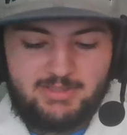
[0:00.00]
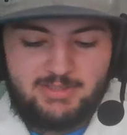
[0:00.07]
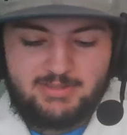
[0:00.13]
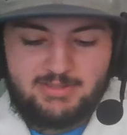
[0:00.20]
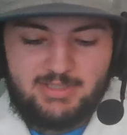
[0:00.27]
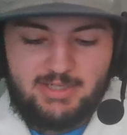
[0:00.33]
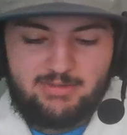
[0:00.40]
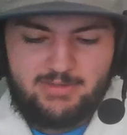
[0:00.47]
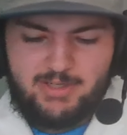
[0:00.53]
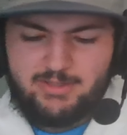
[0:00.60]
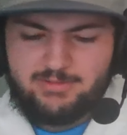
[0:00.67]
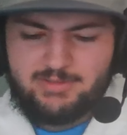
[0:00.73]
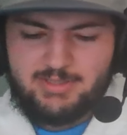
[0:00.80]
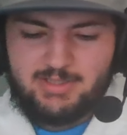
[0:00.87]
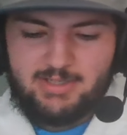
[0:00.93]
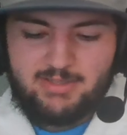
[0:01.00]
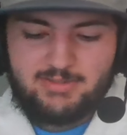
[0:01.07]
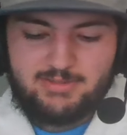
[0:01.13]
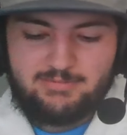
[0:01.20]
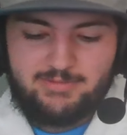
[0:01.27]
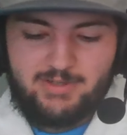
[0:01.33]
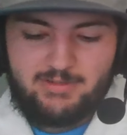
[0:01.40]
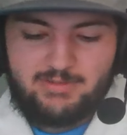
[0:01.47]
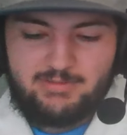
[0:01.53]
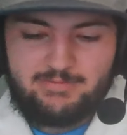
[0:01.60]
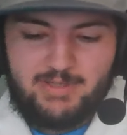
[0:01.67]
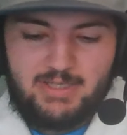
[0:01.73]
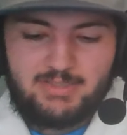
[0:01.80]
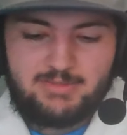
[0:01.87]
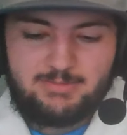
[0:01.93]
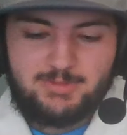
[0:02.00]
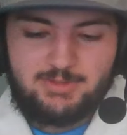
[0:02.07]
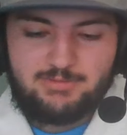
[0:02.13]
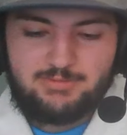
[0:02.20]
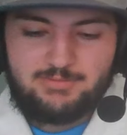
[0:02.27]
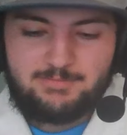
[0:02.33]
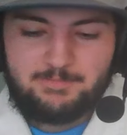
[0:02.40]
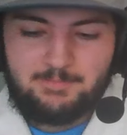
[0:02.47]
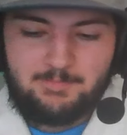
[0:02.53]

it doesn't have, I don't think it has a very fast move.